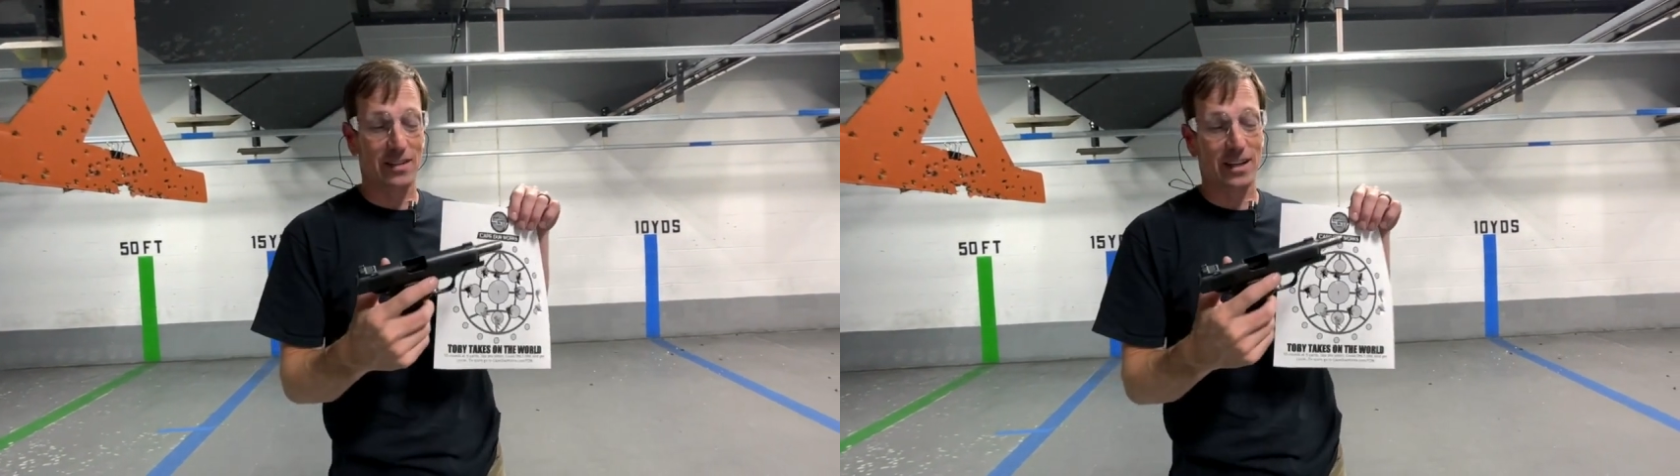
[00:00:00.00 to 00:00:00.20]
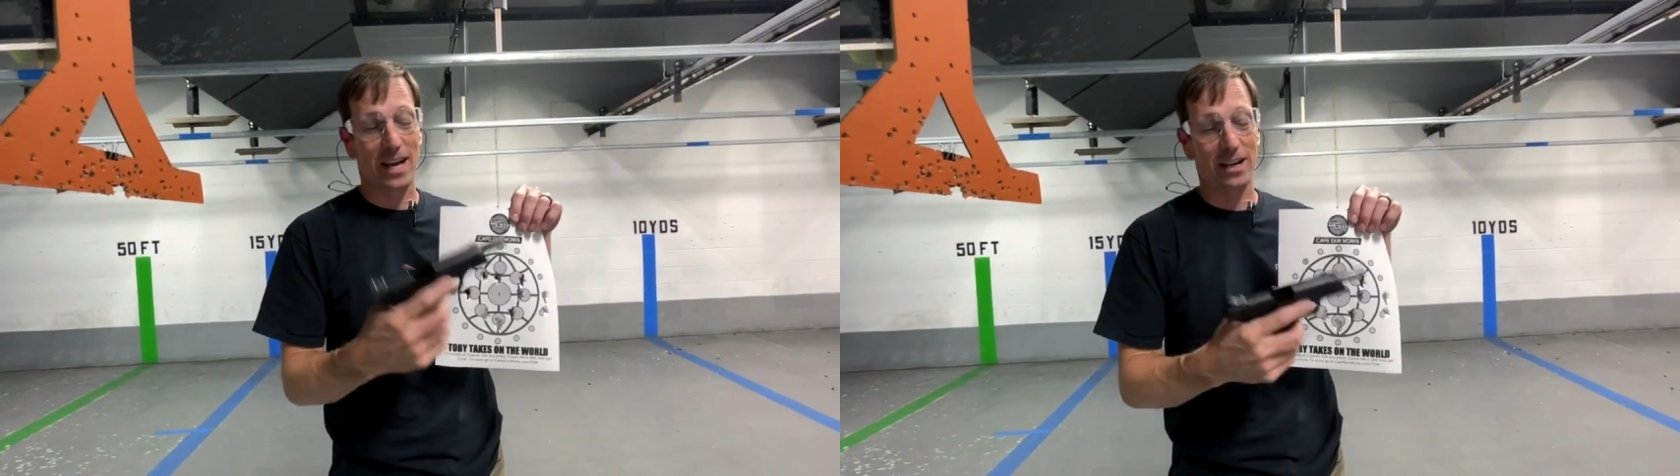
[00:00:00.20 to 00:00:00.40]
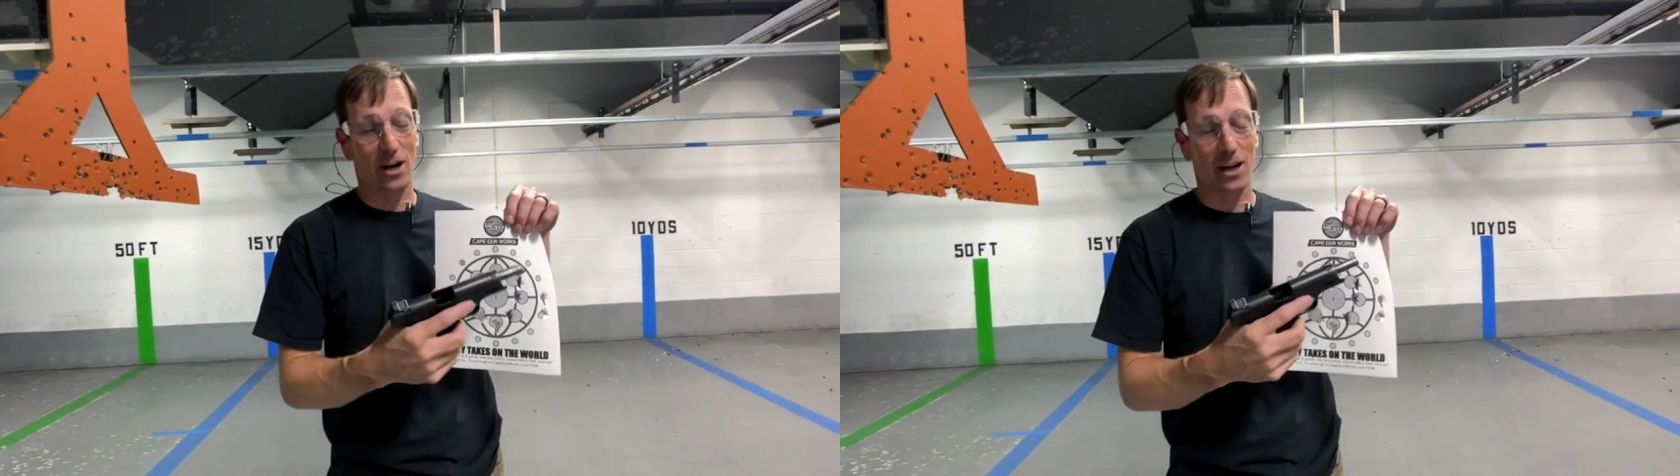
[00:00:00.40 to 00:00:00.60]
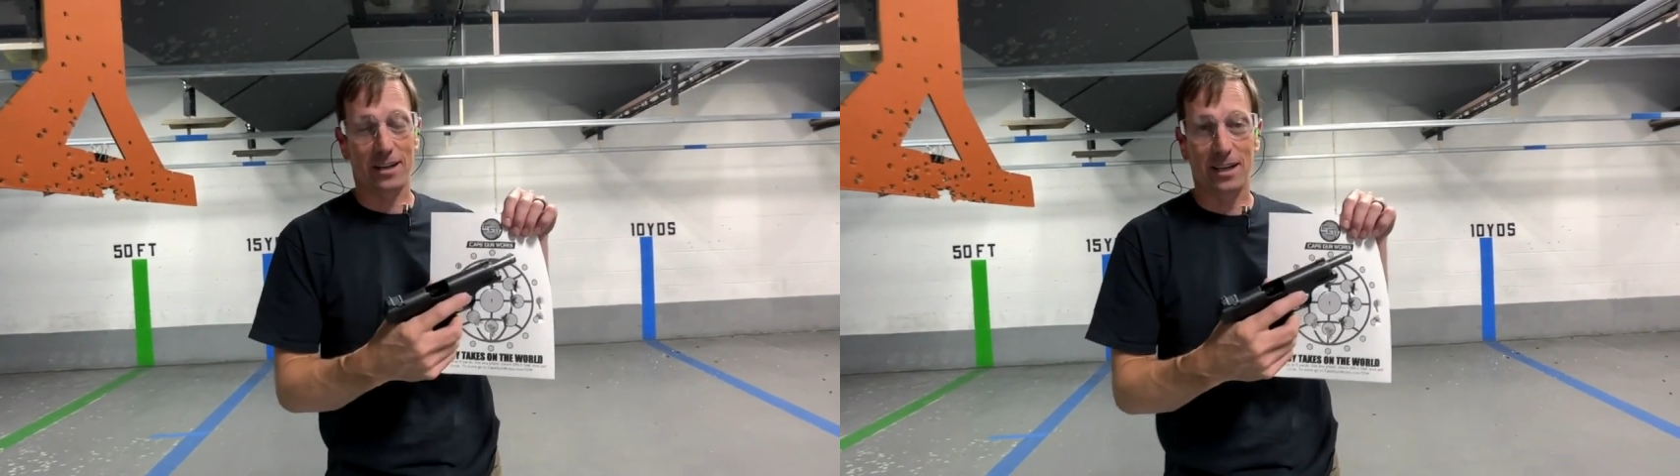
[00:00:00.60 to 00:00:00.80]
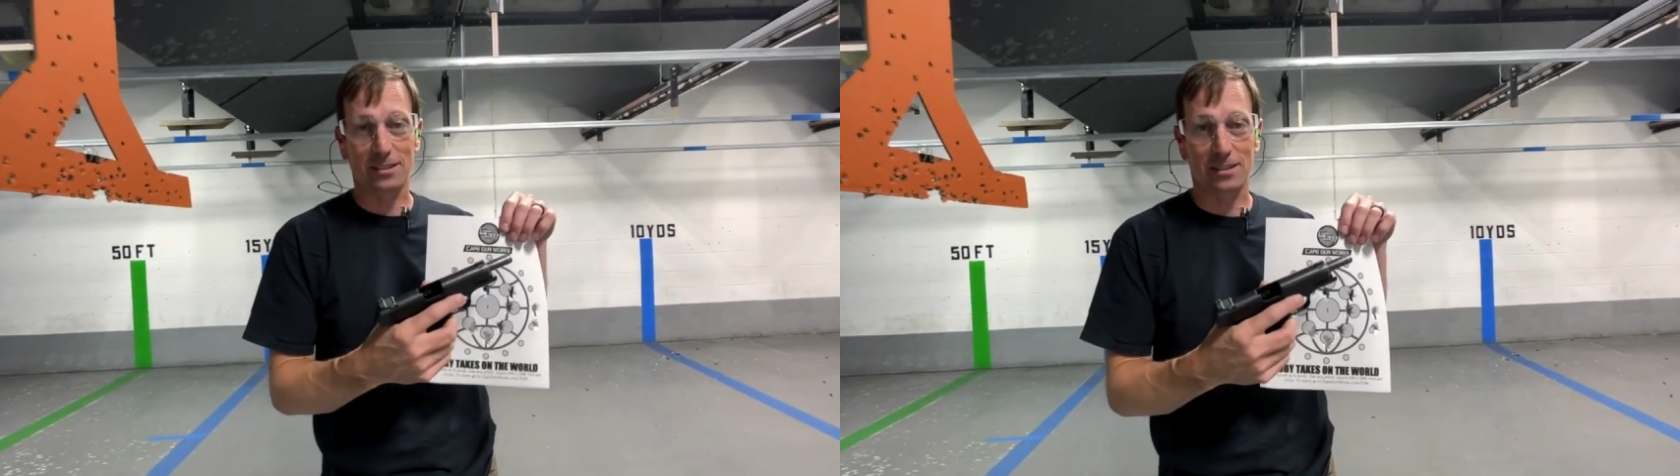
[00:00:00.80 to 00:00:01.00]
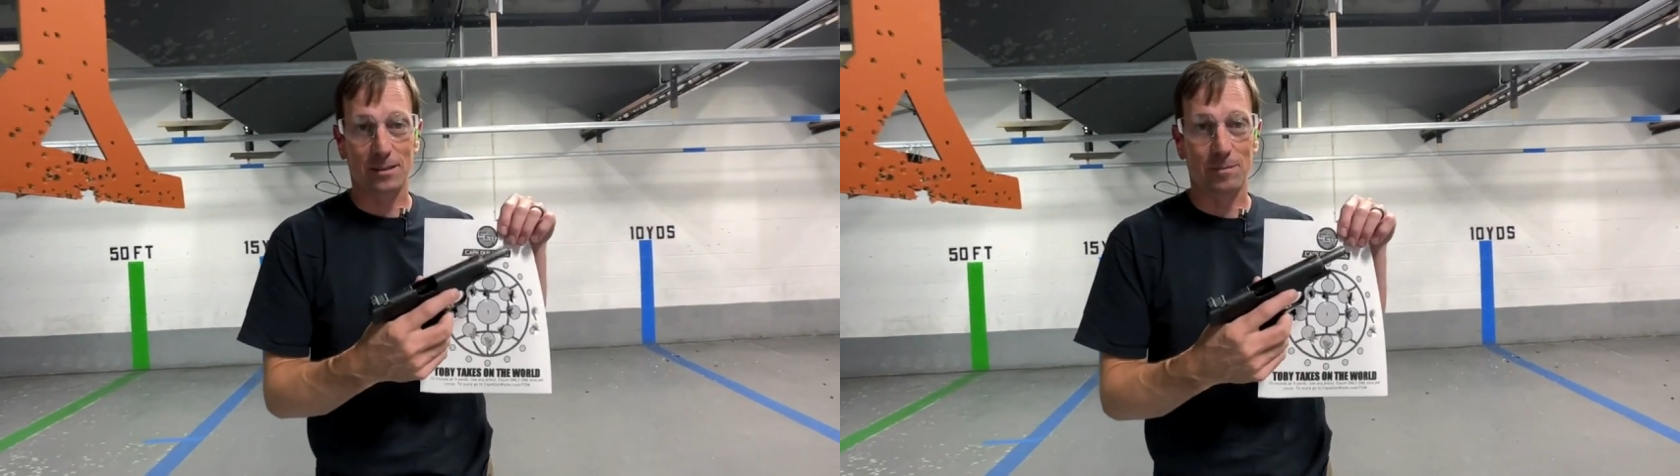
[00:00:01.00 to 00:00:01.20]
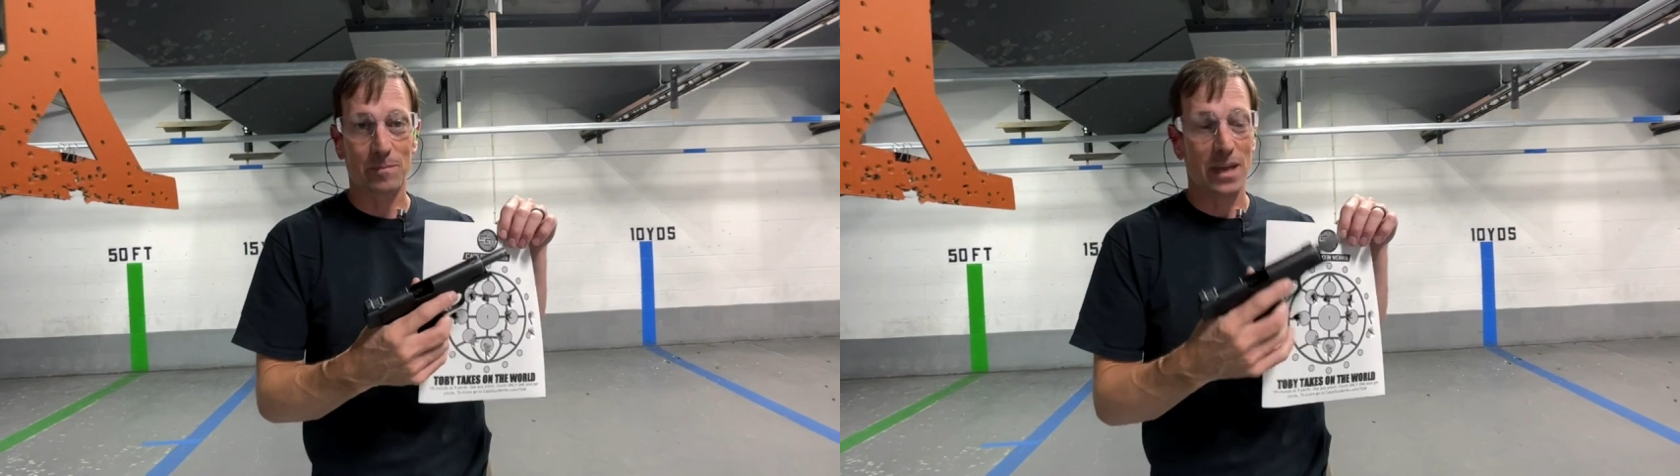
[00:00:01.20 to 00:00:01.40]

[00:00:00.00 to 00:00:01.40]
the Nighthawk Custom